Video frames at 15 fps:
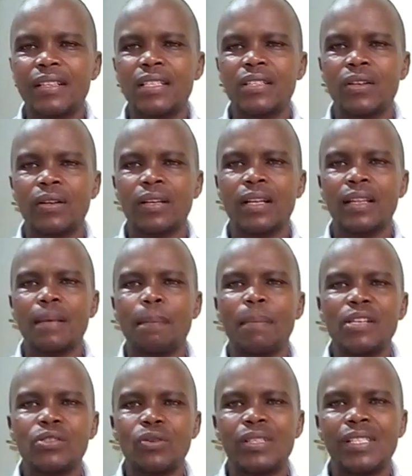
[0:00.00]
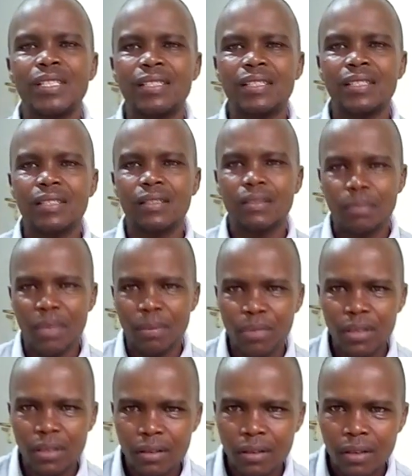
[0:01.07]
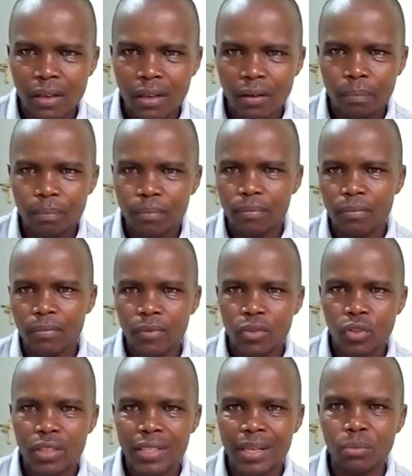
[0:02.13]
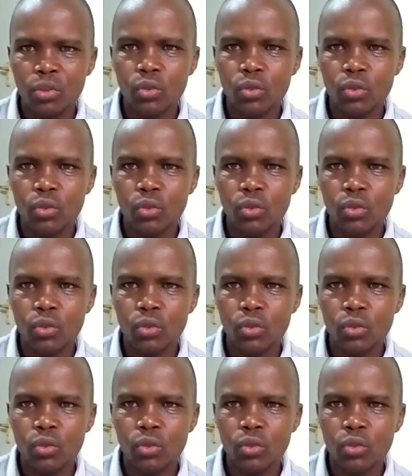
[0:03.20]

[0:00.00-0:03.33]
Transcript: uh, for example, low glucose or